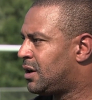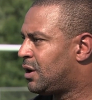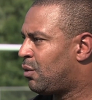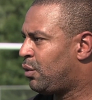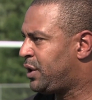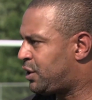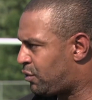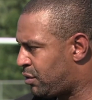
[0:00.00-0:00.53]

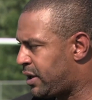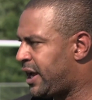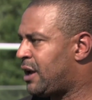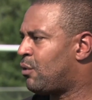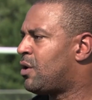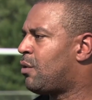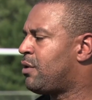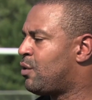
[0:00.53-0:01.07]
We create
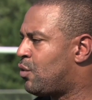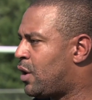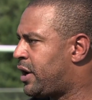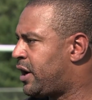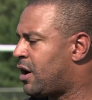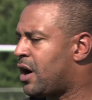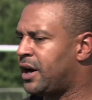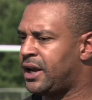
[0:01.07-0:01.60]
what we want
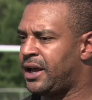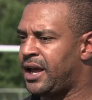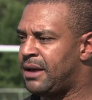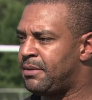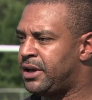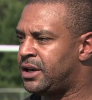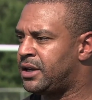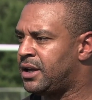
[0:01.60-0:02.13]
in our game,
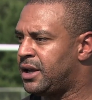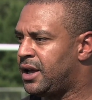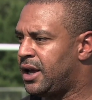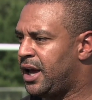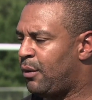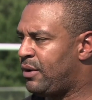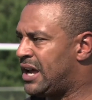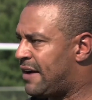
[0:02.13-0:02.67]
and
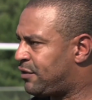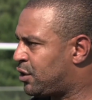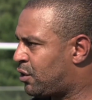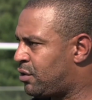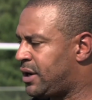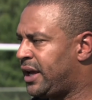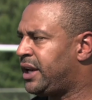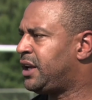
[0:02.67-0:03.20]
we have to
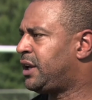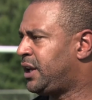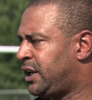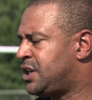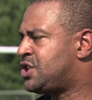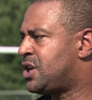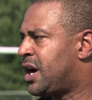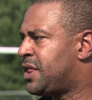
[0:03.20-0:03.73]
create
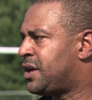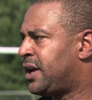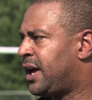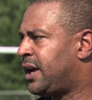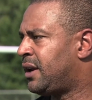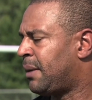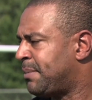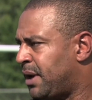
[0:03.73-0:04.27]
each other.
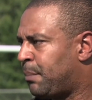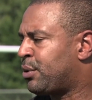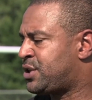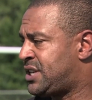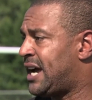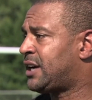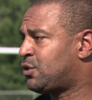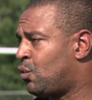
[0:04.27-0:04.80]
And, I mean,
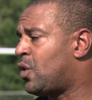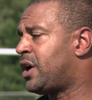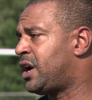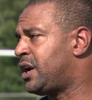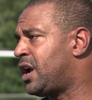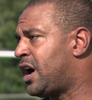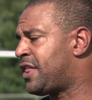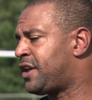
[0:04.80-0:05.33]
protect one
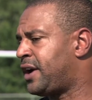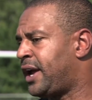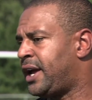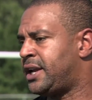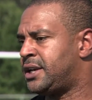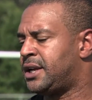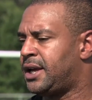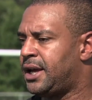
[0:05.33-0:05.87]

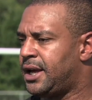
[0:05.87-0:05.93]
another.